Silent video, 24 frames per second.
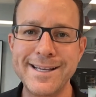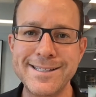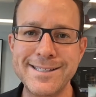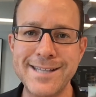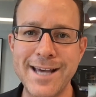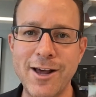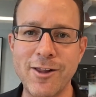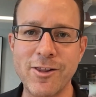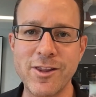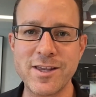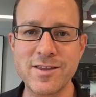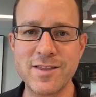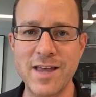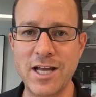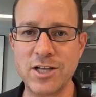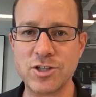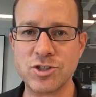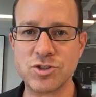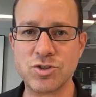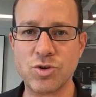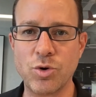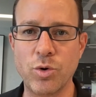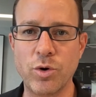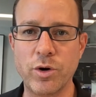telling that
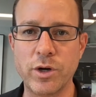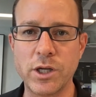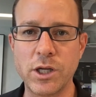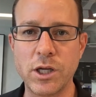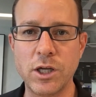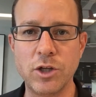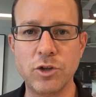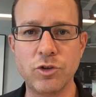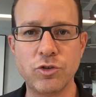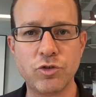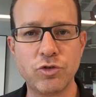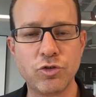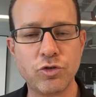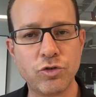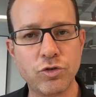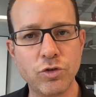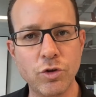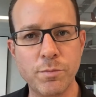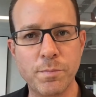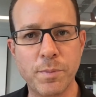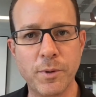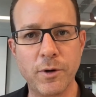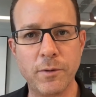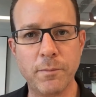story is
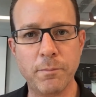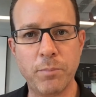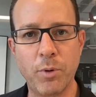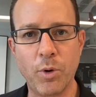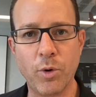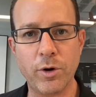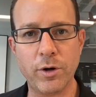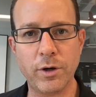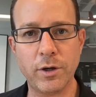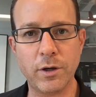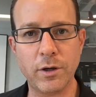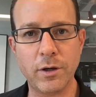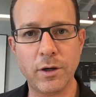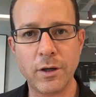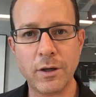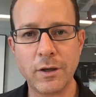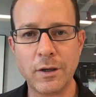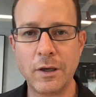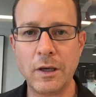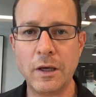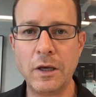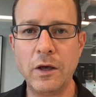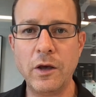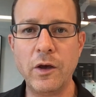super important.
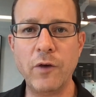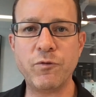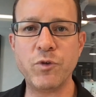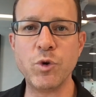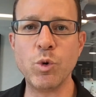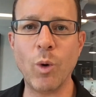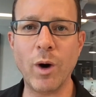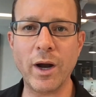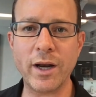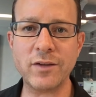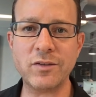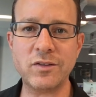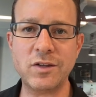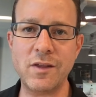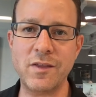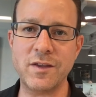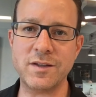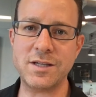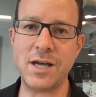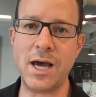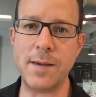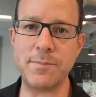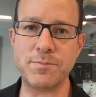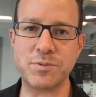If you want to see the
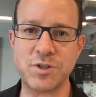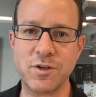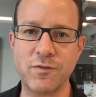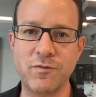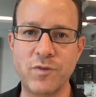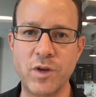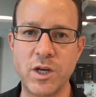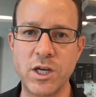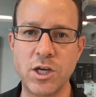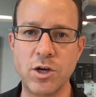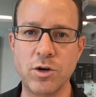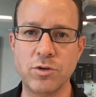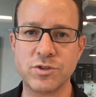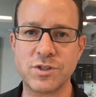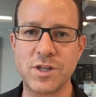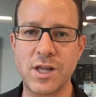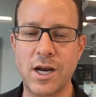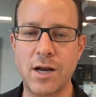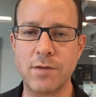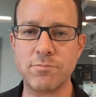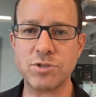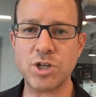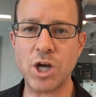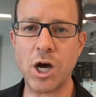types of videos
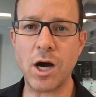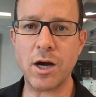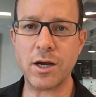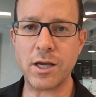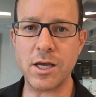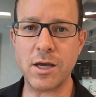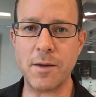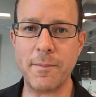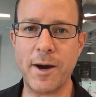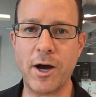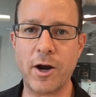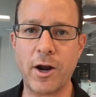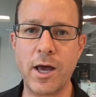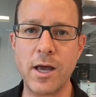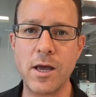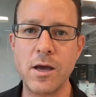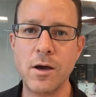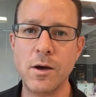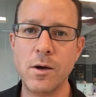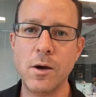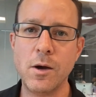that I'm talking about, I